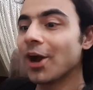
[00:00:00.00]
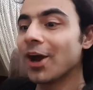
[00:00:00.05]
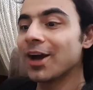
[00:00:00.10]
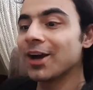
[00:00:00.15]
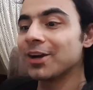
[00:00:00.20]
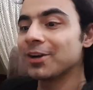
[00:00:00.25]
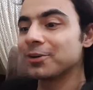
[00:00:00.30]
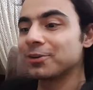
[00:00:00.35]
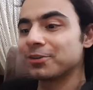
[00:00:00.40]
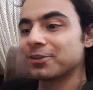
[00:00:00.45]

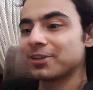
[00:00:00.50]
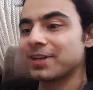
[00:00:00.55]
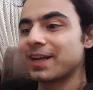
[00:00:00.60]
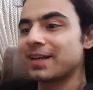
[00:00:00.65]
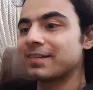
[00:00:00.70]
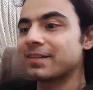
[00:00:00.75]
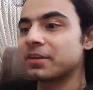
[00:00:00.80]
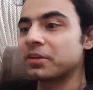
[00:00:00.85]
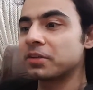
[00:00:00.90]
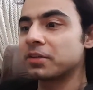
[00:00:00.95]
Oh, so
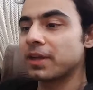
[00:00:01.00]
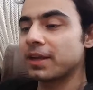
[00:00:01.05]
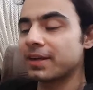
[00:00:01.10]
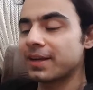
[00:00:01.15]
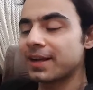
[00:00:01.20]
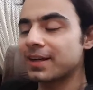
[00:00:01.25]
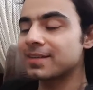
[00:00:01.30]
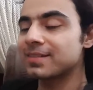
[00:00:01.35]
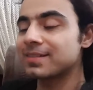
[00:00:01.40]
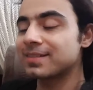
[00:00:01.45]
Death's Head,
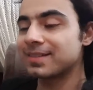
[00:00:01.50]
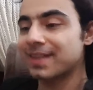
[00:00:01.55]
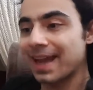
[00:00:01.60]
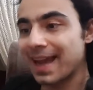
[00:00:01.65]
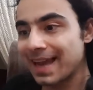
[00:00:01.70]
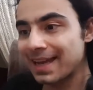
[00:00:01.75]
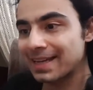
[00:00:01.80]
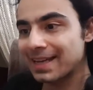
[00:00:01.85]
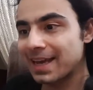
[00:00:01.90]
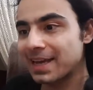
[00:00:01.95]
Death's
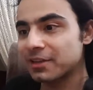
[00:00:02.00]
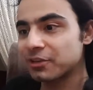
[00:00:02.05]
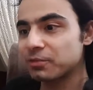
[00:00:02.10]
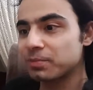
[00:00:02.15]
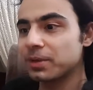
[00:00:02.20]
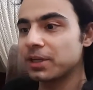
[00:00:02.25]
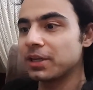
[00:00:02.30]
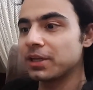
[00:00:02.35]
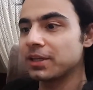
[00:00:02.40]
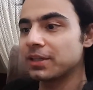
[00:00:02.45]
Head has
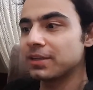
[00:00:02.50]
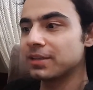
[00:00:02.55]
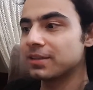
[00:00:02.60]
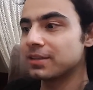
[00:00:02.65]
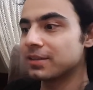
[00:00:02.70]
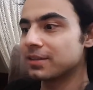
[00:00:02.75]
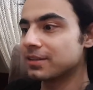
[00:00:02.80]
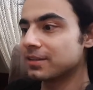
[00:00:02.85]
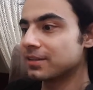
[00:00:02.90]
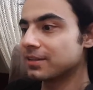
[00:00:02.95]

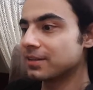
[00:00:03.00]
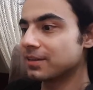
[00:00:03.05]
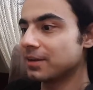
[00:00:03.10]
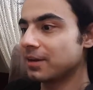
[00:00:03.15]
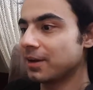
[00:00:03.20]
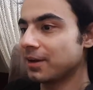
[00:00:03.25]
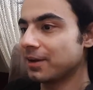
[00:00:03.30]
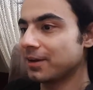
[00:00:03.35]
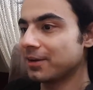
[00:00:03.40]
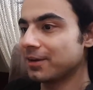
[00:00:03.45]
been
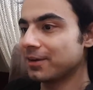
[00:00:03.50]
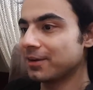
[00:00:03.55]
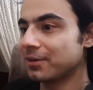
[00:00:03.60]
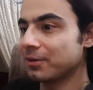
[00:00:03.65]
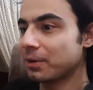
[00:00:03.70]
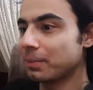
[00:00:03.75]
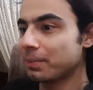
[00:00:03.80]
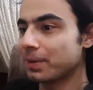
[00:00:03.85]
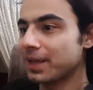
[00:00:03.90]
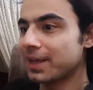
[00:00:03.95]
uh,
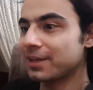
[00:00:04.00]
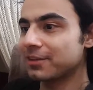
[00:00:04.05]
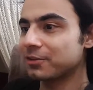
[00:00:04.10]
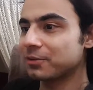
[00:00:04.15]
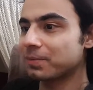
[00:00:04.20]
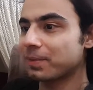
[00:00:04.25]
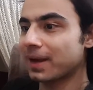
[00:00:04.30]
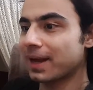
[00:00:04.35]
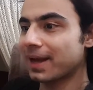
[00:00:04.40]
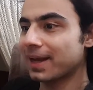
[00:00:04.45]

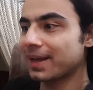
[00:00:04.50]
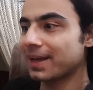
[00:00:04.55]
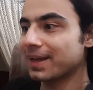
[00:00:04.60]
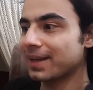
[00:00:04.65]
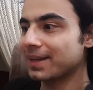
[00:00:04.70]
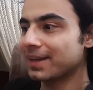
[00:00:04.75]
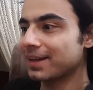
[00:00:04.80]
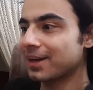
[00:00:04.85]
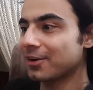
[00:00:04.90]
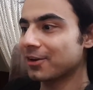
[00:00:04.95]
replaced
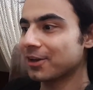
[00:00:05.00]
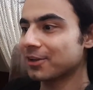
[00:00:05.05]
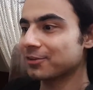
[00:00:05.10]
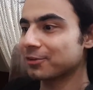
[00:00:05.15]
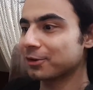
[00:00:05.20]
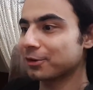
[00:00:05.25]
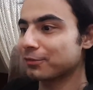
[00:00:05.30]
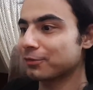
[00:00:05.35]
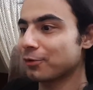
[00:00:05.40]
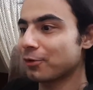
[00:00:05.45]
by okay
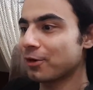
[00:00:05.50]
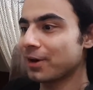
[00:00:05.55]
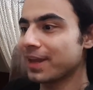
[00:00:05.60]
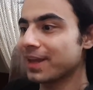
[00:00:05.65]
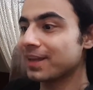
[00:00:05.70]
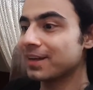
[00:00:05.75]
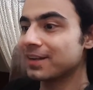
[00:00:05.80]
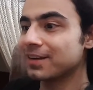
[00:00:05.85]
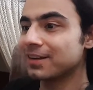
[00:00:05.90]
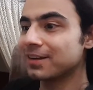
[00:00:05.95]
so the four
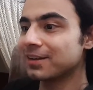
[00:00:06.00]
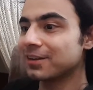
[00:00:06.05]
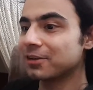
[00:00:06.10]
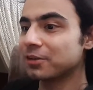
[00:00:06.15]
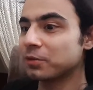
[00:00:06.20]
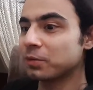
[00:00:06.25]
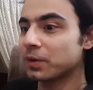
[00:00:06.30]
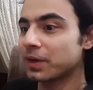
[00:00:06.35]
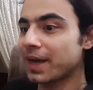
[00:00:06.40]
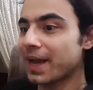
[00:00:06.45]
alien
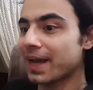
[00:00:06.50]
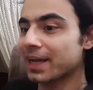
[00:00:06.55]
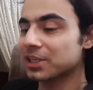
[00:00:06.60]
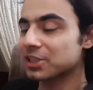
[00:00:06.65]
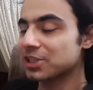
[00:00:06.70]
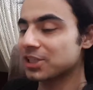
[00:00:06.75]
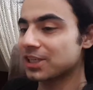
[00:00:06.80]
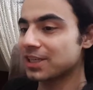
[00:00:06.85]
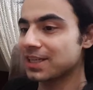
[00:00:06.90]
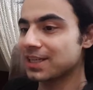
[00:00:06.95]
girls were
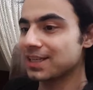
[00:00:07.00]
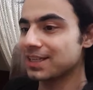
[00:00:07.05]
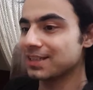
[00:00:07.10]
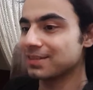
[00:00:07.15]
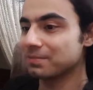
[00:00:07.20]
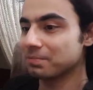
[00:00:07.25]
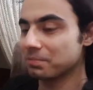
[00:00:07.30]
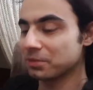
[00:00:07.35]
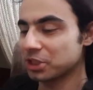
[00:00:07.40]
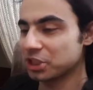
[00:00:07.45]

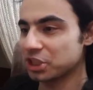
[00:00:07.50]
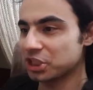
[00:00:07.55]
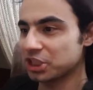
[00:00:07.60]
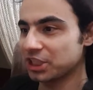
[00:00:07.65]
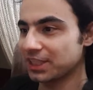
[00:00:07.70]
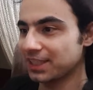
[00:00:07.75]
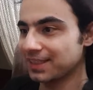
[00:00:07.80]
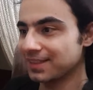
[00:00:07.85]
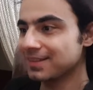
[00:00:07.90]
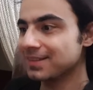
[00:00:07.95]
actually
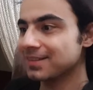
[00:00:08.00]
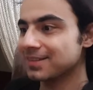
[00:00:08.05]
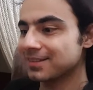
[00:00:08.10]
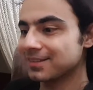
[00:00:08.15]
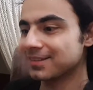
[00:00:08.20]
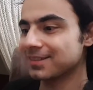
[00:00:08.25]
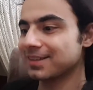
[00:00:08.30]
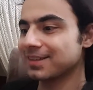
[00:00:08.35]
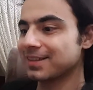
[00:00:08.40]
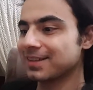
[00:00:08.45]
machines